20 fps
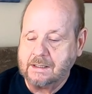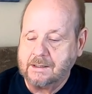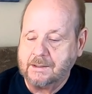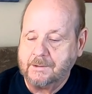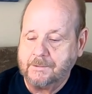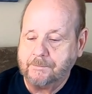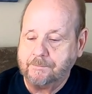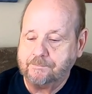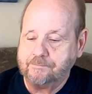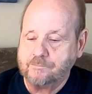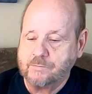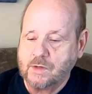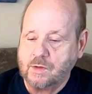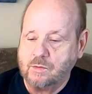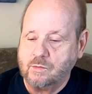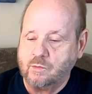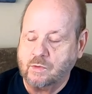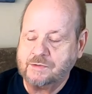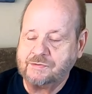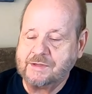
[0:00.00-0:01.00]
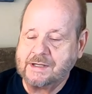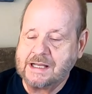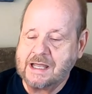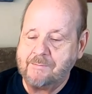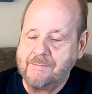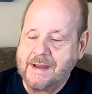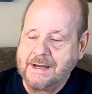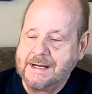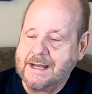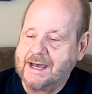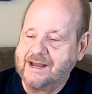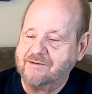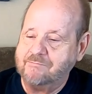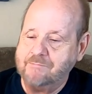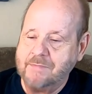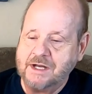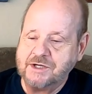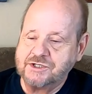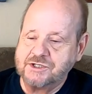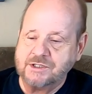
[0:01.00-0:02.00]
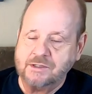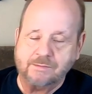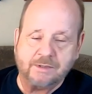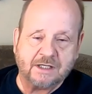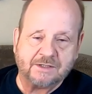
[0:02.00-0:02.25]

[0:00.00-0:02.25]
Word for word: Um, one thing I may not have mentioned